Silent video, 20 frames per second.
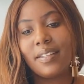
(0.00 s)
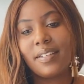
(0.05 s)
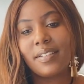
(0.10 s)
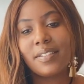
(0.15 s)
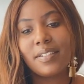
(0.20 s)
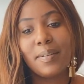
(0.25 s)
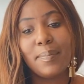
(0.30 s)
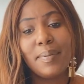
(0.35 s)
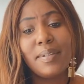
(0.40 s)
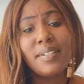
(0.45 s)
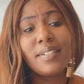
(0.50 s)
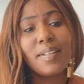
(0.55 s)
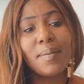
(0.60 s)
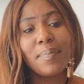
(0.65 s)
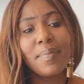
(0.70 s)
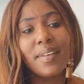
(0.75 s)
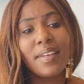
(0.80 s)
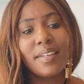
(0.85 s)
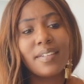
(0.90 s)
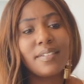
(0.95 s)
This could be
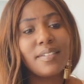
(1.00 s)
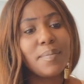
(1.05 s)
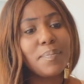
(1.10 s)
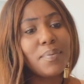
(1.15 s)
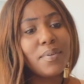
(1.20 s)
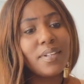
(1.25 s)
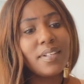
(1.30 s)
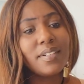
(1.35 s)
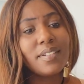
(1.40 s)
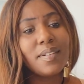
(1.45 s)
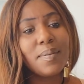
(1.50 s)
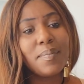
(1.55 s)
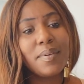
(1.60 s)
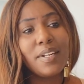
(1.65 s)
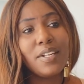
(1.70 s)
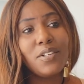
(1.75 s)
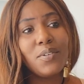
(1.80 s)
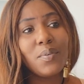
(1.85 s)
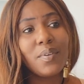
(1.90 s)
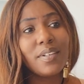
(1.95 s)
something as simple as somebody
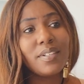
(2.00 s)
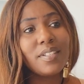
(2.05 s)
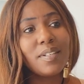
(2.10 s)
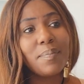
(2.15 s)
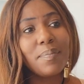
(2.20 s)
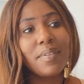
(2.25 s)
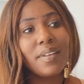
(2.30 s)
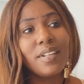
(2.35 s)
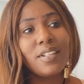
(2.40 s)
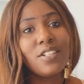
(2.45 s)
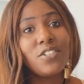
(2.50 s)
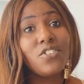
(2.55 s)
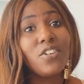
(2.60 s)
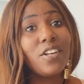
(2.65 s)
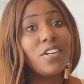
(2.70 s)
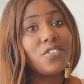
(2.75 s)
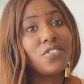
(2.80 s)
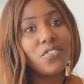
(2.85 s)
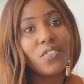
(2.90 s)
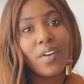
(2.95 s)
doing something to
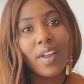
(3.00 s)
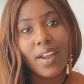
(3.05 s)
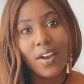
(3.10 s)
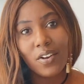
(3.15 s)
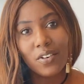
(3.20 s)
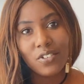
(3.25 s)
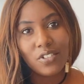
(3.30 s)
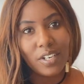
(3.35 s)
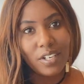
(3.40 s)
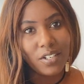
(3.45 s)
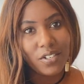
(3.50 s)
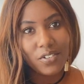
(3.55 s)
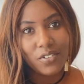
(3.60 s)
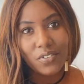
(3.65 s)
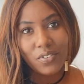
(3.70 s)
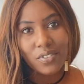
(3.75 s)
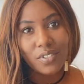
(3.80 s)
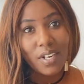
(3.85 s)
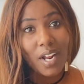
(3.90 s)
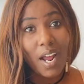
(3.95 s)
change their hair, change their
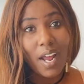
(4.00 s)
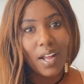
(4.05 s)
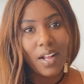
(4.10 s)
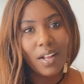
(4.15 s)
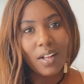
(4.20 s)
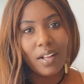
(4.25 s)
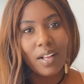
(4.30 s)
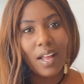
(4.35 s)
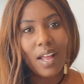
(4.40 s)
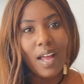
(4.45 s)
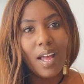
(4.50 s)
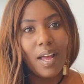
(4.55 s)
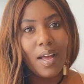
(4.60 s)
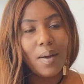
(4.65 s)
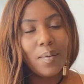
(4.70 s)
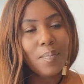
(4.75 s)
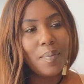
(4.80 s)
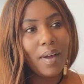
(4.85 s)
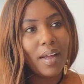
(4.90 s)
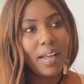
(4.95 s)
style.
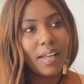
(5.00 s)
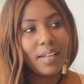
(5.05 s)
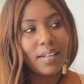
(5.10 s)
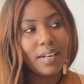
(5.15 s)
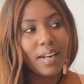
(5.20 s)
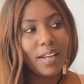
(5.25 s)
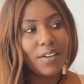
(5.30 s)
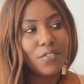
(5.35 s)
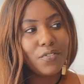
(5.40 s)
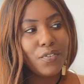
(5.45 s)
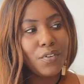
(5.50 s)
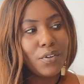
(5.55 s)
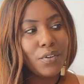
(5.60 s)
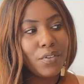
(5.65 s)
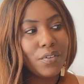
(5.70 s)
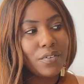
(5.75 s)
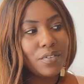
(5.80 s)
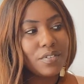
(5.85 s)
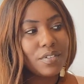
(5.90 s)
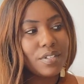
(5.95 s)
But I feel
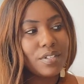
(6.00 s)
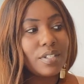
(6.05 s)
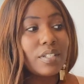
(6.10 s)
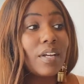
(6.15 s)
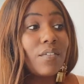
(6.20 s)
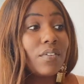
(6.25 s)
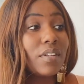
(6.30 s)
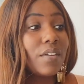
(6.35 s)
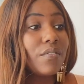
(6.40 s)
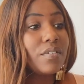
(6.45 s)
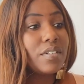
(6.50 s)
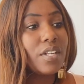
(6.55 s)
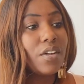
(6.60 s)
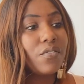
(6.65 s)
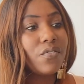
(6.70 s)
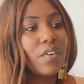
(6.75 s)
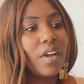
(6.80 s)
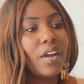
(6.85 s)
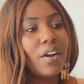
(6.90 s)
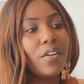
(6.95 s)
there's this level of
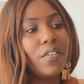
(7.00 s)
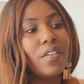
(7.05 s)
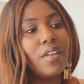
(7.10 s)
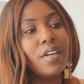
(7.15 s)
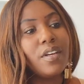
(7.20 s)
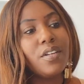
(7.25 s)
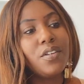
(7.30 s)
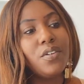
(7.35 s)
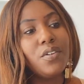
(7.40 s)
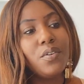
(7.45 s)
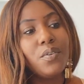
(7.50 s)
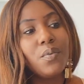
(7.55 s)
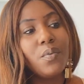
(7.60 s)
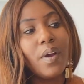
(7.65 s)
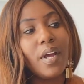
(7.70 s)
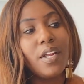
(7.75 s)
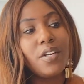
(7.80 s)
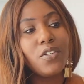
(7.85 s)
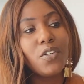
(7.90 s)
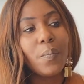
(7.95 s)
self-care that you
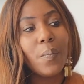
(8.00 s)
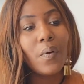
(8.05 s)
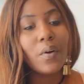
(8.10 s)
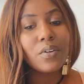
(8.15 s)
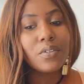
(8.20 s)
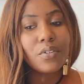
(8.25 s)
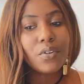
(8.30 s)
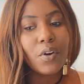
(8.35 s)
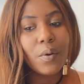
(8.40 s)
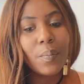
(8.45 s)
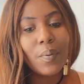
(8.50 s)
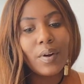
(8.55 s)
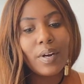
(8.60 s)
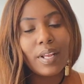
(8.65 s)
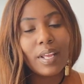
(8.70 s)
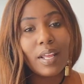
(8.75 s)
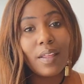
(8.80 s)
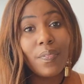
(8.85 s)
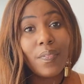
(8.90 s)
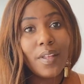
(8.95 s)
and your person are
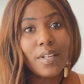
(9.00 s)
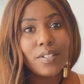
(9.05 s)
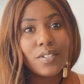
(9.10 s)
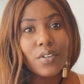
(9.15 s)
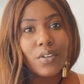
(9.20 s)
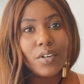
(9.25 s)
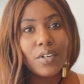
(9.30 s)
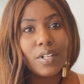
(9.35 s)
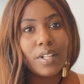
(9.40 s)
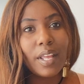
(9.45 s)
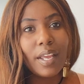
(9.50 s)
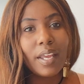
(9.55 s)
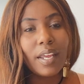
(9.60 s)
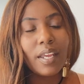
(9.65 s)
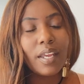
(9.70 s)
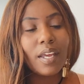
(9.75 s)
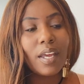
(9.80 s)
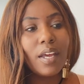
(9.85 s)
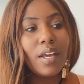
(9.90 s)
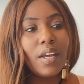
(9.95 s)
putting in that's gonna
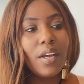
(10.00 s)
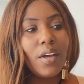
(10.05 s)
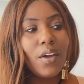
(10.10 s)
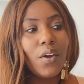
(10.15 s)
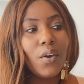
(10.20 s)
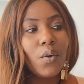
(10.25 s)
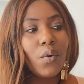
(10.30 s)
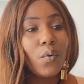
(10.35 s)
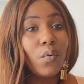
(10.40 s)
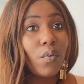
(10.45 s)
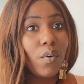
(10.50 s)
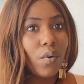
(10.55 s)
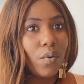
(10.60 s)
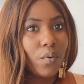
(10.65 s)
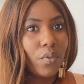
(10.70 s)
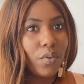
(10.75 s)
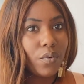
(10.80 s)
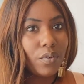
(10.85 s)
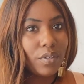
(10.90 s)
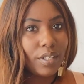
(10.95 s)
like
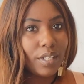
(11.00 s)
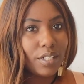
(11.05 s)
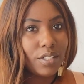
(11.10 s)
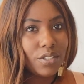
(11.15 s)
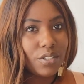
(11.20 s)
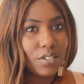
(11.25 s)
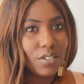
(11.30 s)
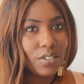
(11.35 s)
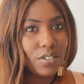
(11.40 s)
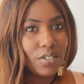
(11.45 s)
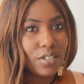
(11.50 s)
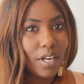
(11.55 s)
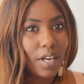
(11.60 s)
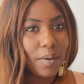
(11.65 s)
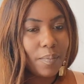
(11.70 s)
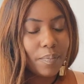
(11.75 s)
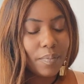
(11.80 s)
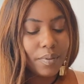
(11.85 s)
grow the relationship.